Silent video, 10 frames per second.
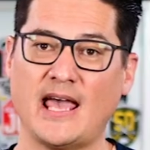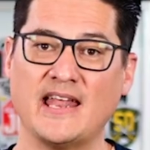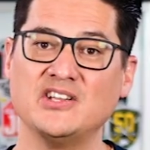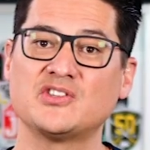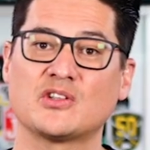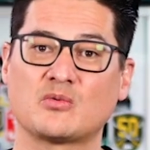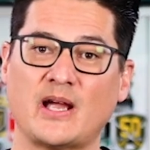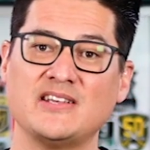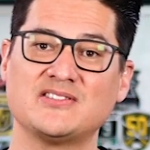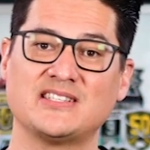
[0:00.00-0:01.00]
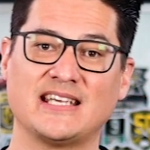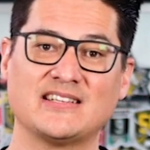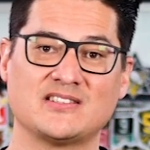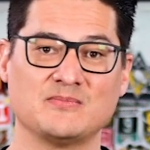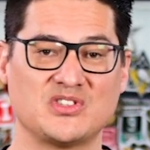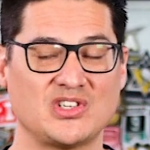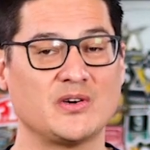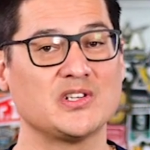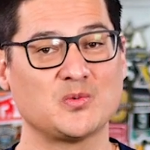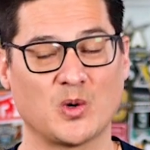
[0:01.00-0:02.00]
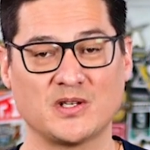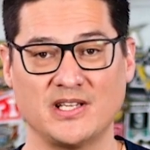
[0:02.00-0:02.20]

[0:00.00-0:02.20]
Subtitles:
and into the race to get some serious work